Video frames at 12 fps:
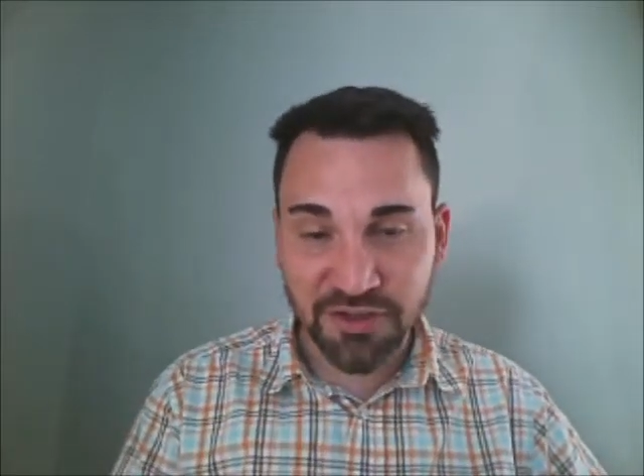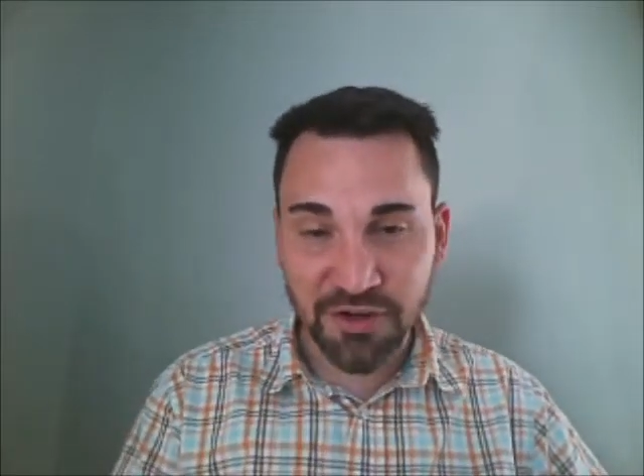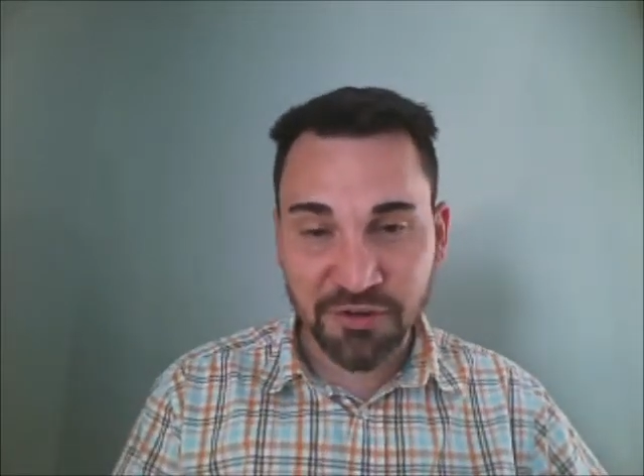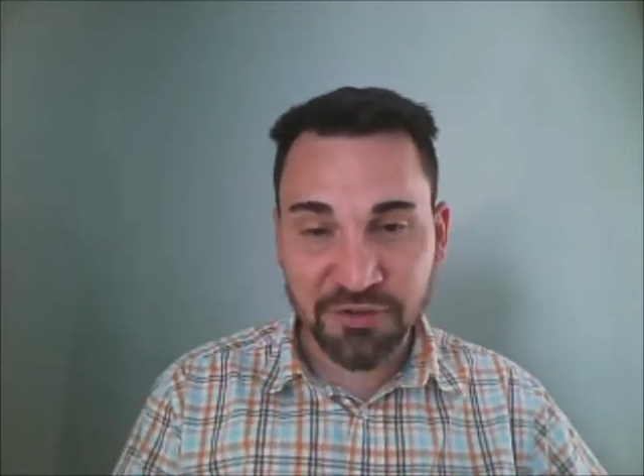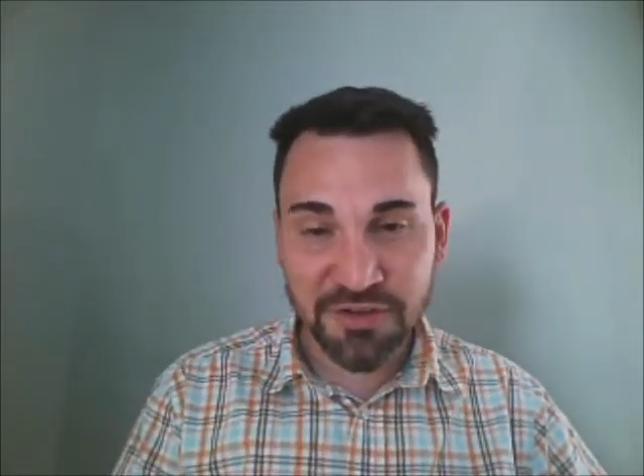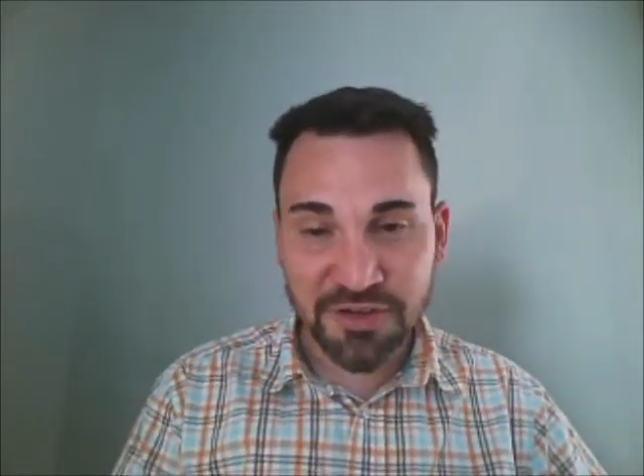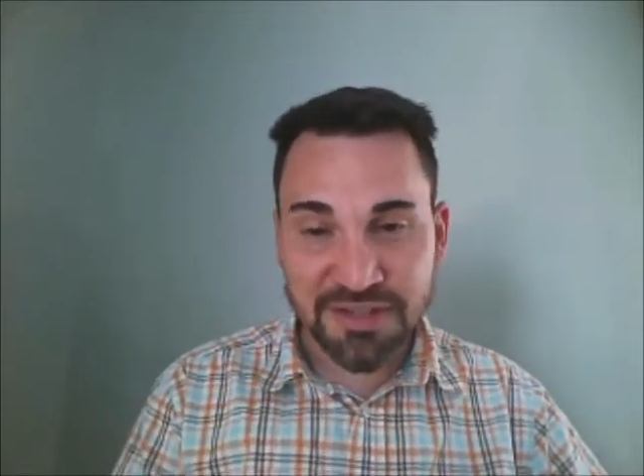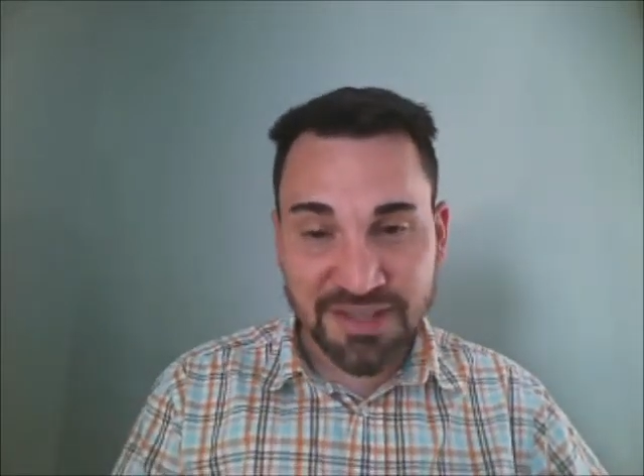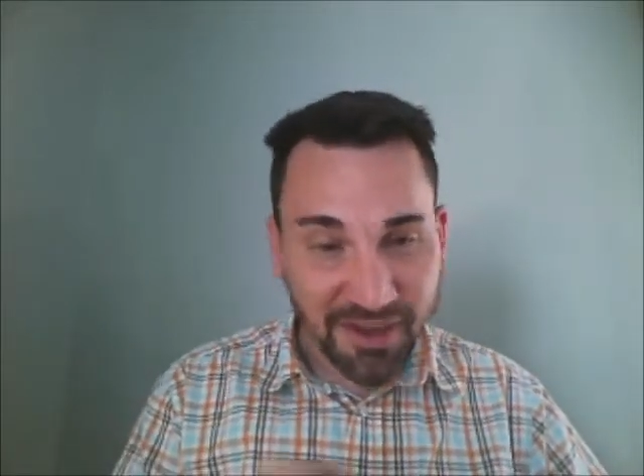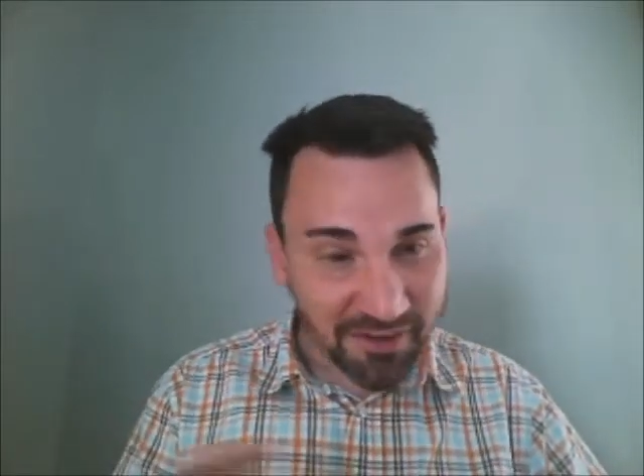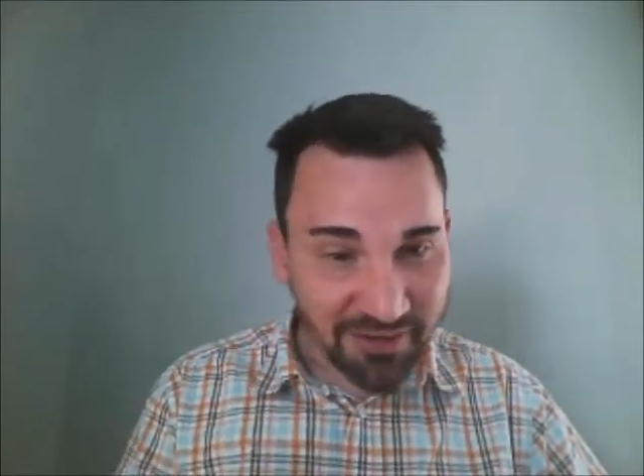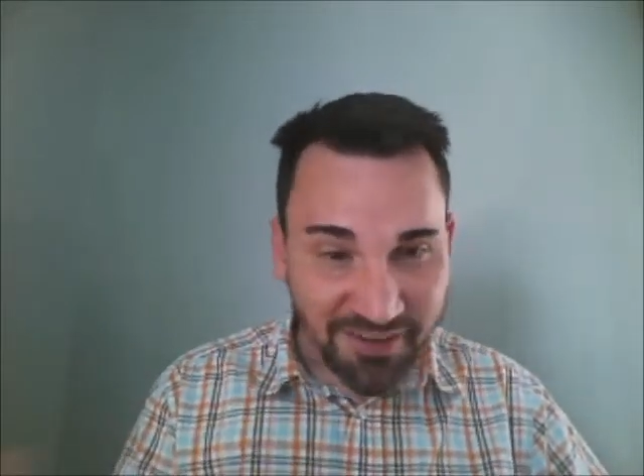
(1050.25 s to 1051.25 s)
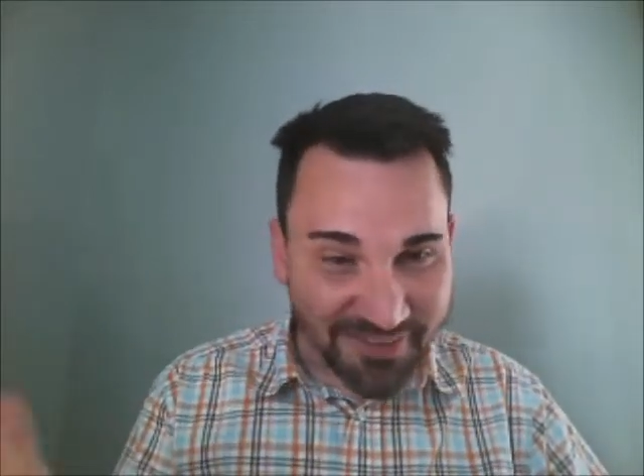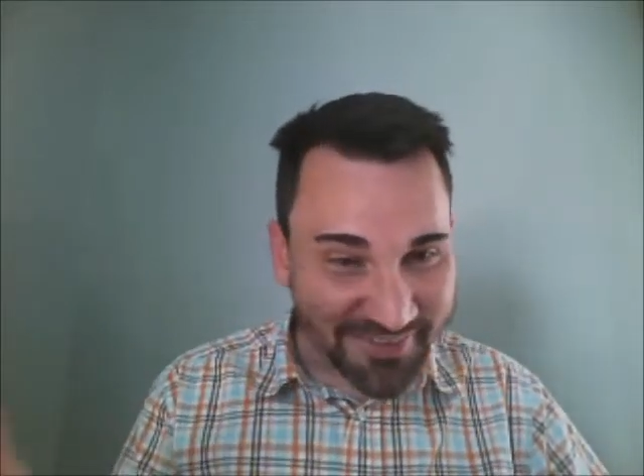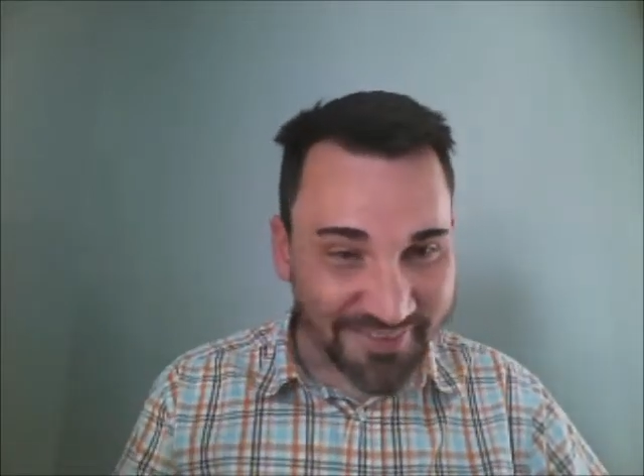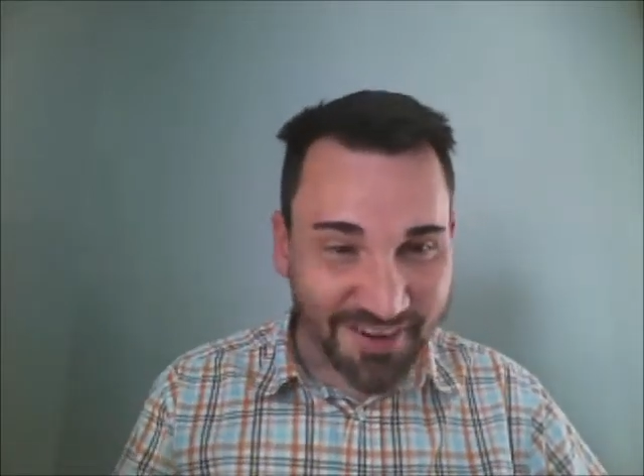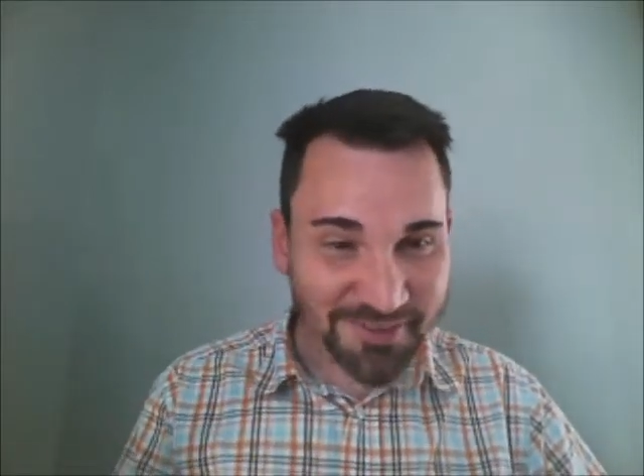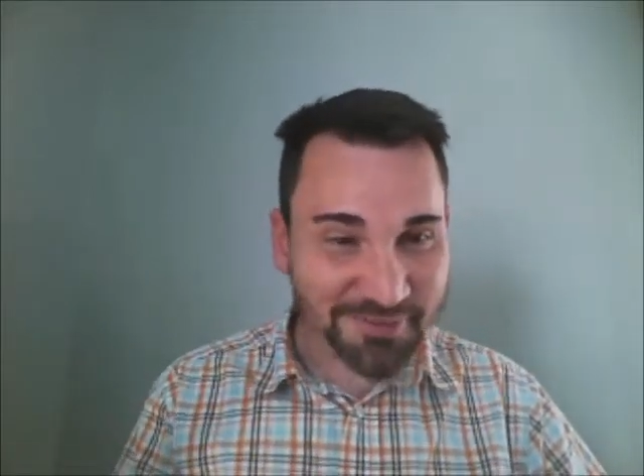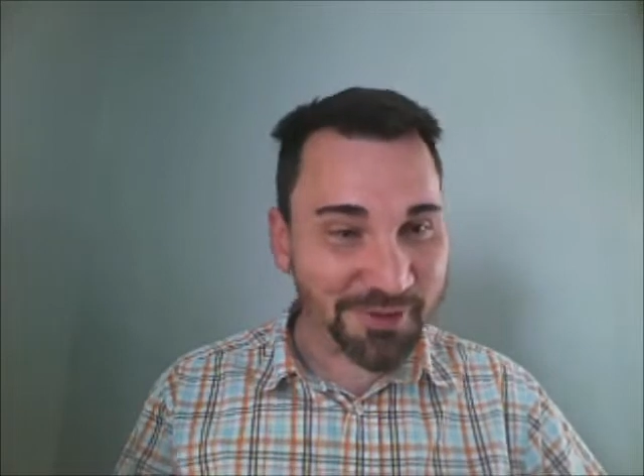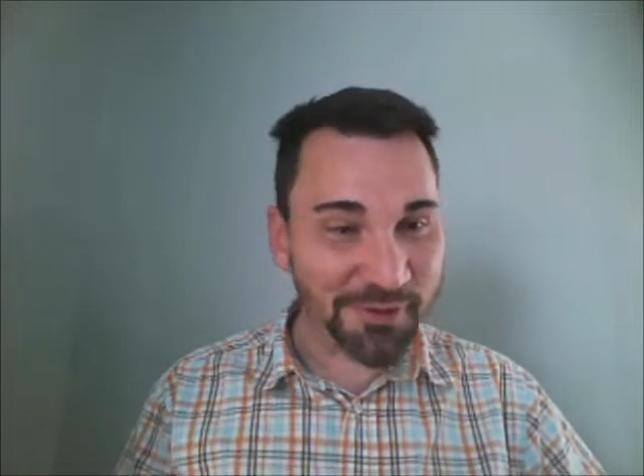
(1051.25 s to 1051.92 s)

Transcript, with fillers: Um, you must add